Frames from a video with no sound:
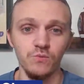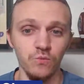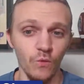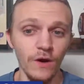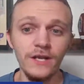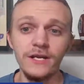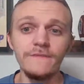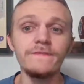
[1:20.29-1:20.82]

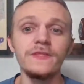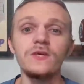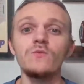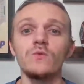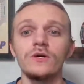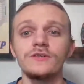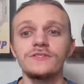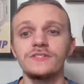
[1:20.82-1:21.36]
one of the
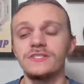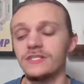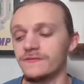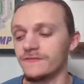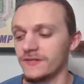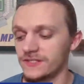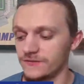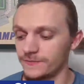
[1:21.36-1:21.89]
worst
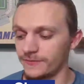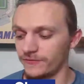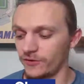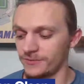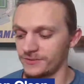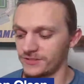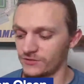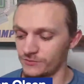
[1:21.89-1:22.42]
defensive
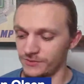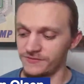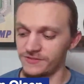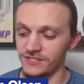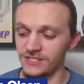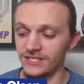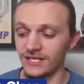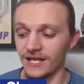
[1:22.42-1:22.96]
performances we've
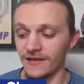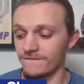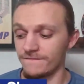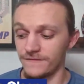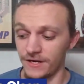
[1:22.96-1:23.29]
seen in a